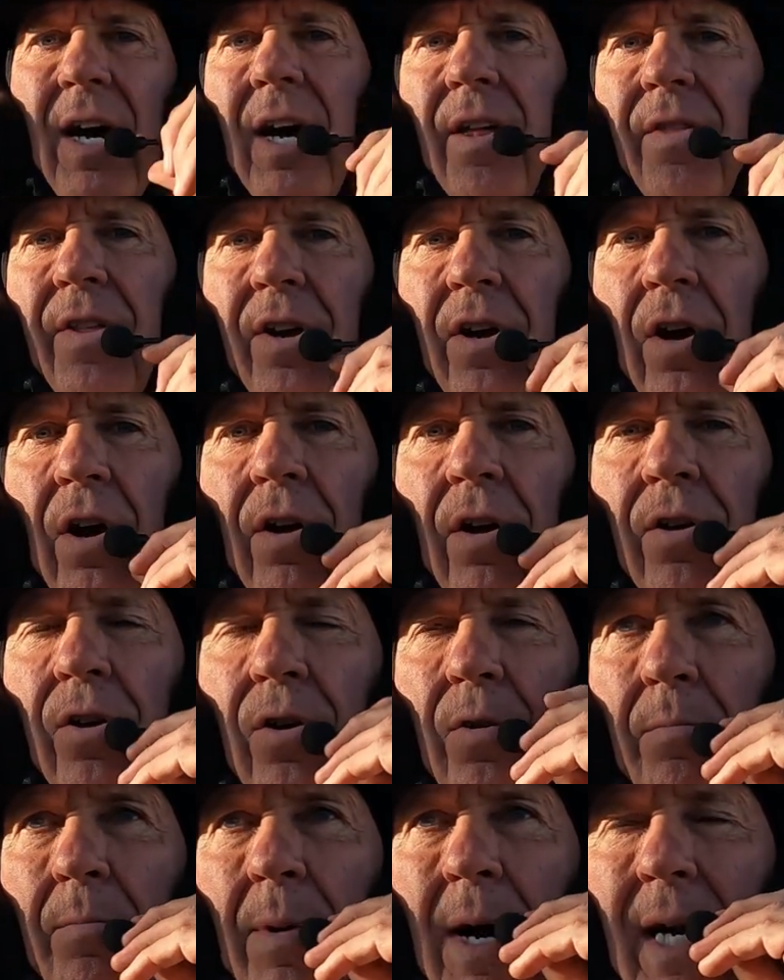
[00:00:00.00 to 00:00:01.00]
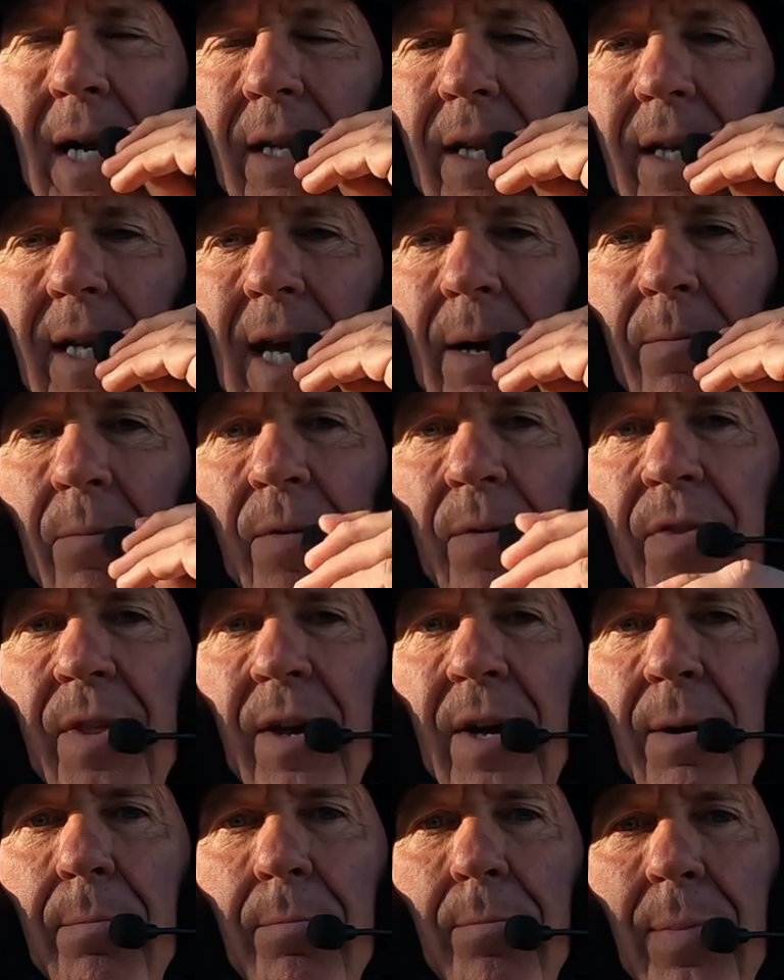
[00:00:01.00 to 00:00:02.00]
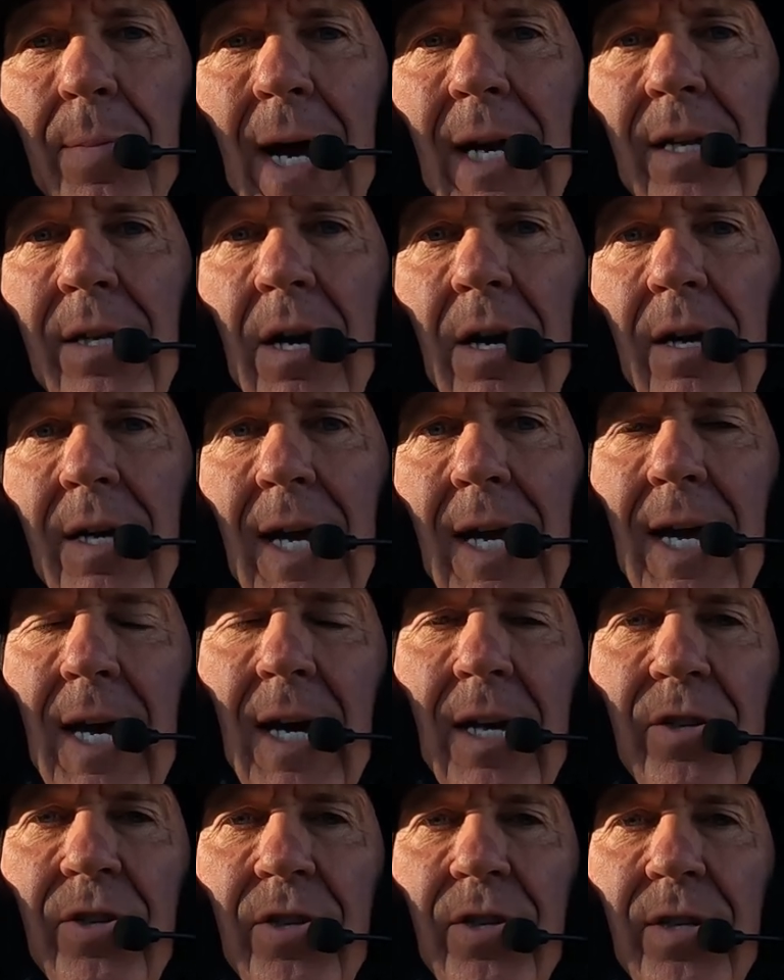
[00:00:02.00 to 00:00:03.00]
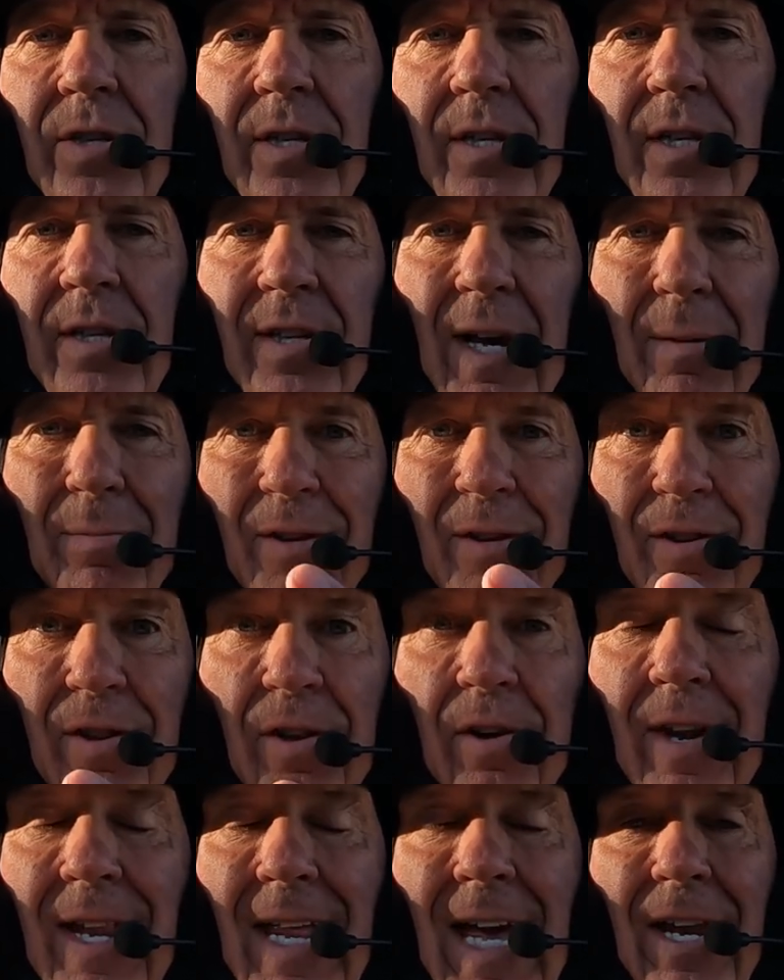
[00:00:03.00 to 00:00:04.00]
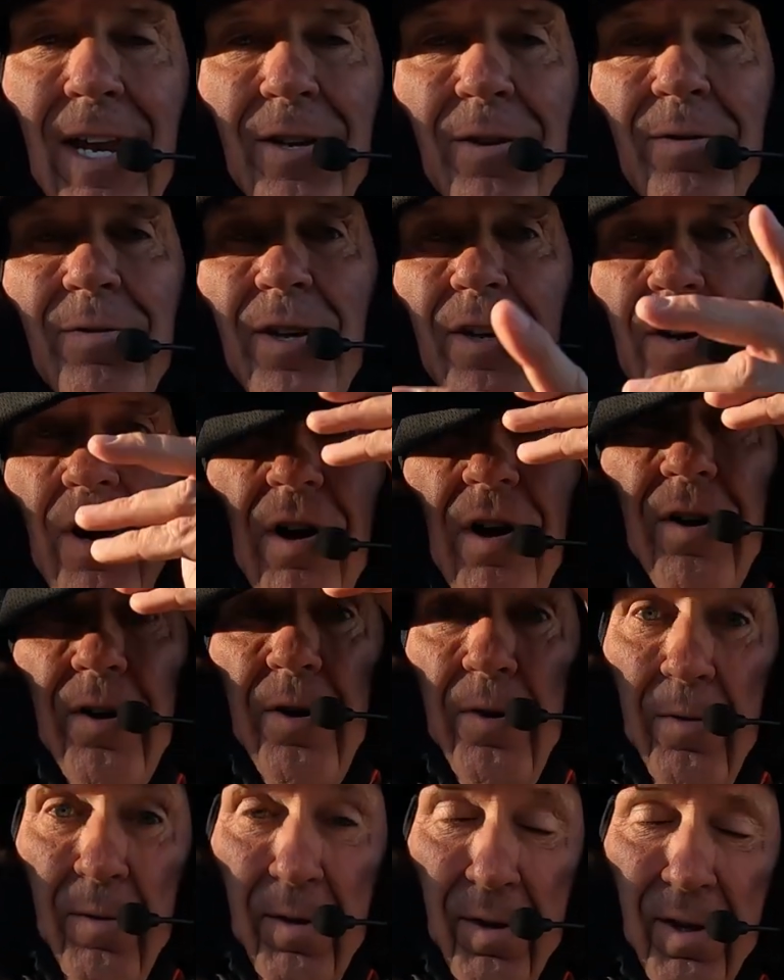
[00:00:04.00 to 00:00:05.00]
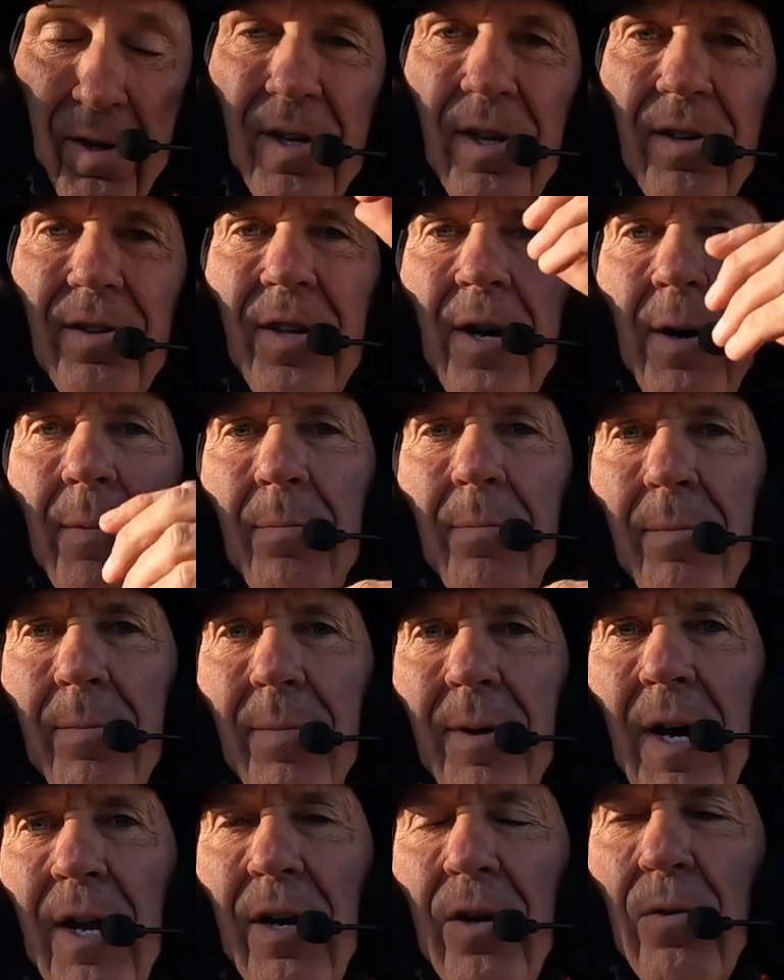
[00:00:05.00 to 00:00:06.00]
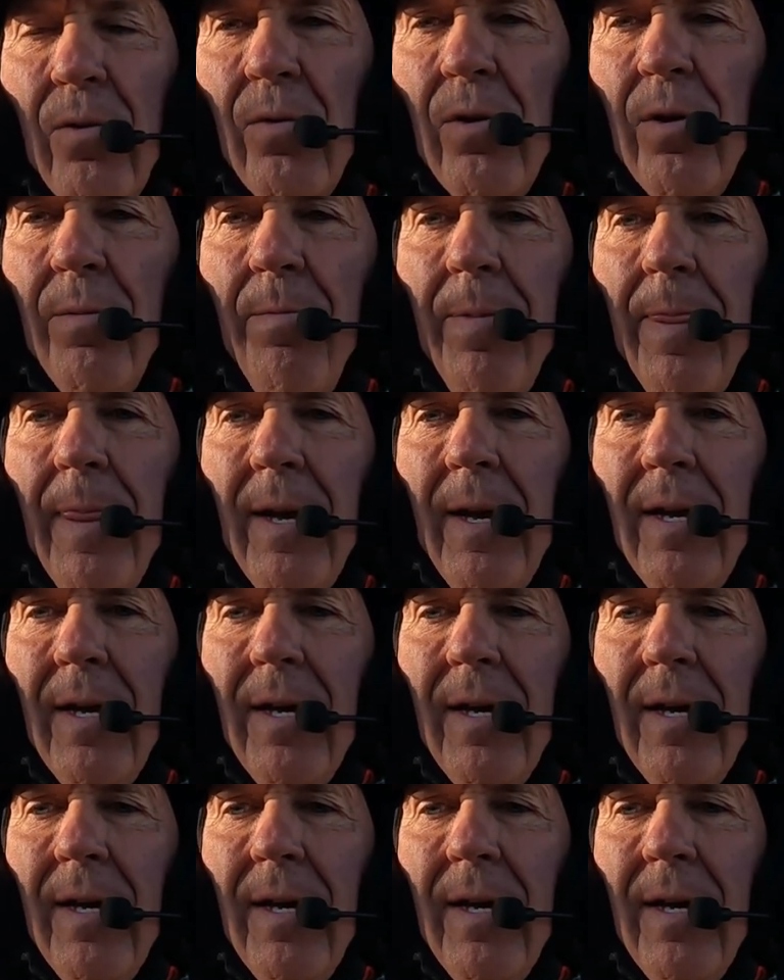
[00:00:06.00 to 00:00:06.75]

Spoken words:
The Cardo mic that came with the PackTalk Edge. I'm just learning how to use the Cardo system. Kind of cool.